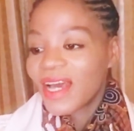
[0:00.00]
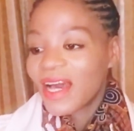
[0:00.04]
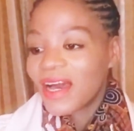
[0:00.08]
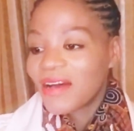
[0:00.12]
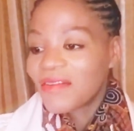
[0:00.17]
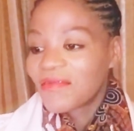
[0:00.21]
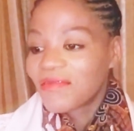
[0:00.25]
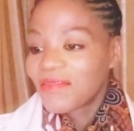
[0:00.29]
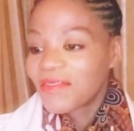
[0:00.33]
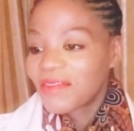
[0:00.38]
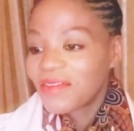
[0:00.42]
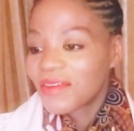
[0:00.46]

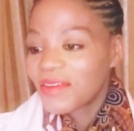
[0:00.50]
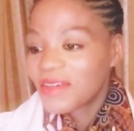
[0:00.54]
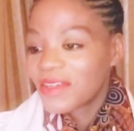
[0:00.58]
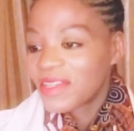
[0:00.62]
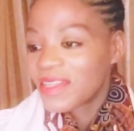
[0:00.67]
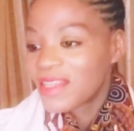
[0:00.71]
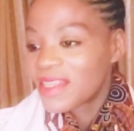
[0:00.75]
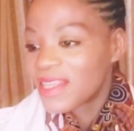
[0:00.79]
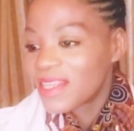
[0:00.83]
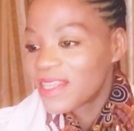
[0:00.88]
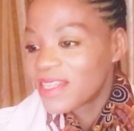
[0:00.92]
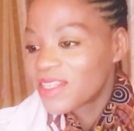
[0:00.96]
I've
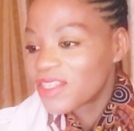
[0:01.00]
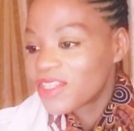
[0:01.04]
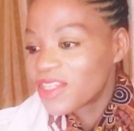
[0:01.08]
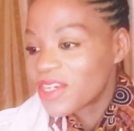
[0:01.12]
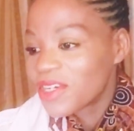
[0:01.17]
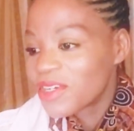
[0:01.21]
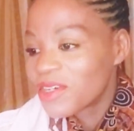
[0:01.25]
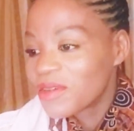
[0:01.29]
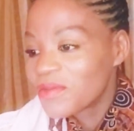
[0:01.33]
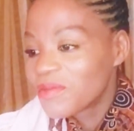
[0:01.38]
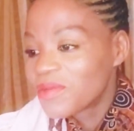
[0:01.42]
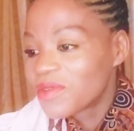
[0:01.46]
got the
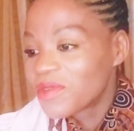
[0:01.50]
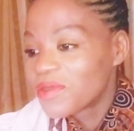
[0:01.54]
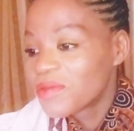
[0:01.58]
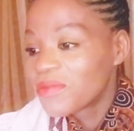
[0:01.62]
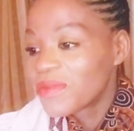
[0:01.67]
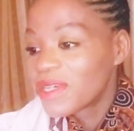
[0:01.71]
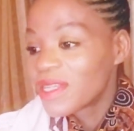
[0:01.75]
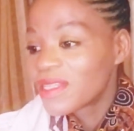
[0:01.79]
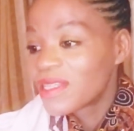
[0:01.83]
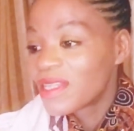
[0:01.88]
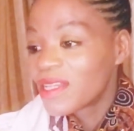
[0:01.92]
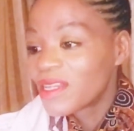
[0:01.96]
Jacob
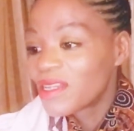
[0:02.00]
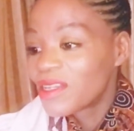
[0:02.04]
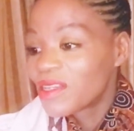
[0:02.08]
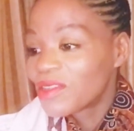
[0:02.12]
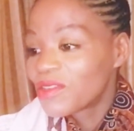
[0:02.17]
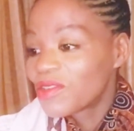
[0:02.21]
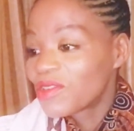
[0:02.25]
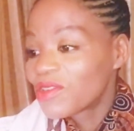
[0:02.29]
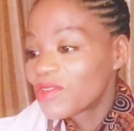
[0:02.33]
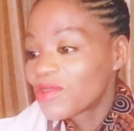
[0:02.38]
Zuma sentence